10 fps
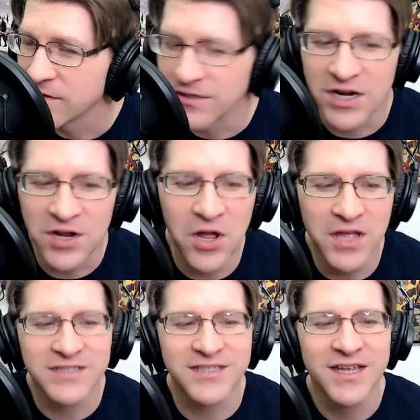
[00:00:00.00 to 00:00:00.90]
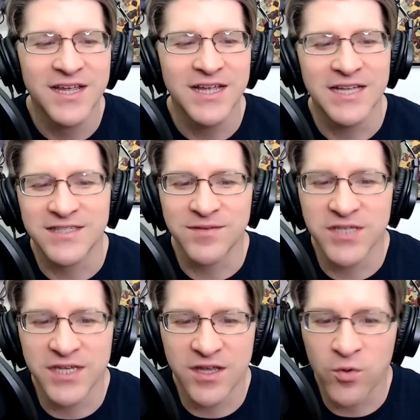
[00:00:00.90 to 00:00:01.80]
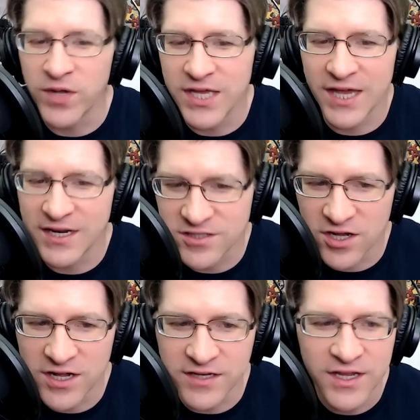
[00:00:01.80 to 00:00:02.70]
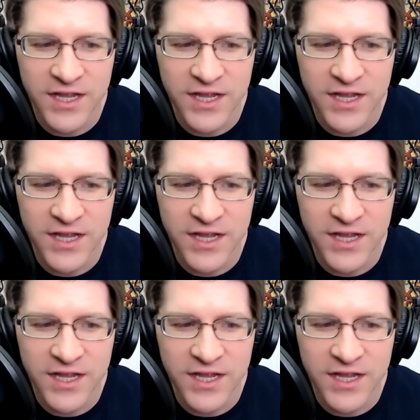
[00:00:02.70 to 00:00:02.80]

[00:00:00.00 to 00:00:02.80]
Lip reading: It seems like a week and it's gone.